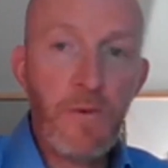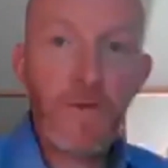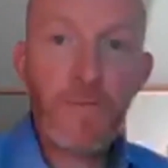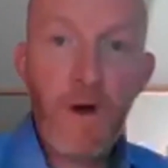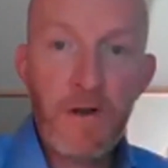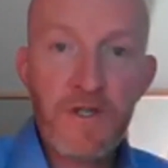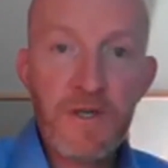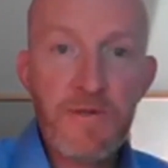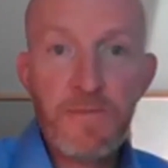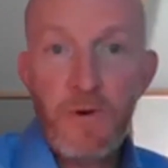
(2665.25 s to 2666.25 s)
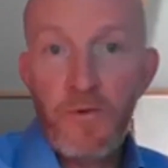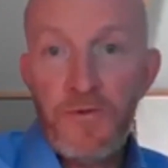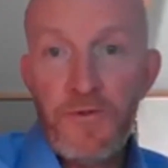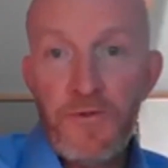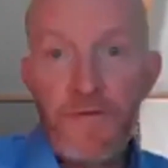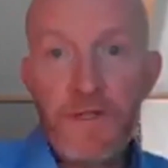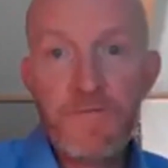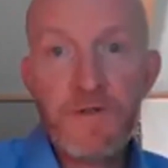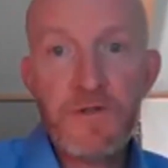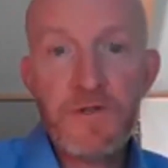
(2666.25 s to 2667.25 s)
the partnerships, but also the
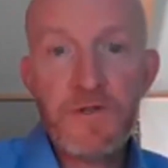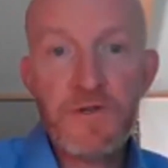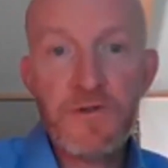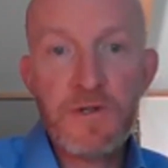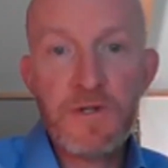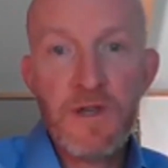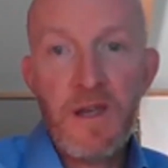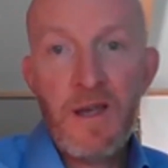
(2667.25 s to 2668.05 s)
individual students.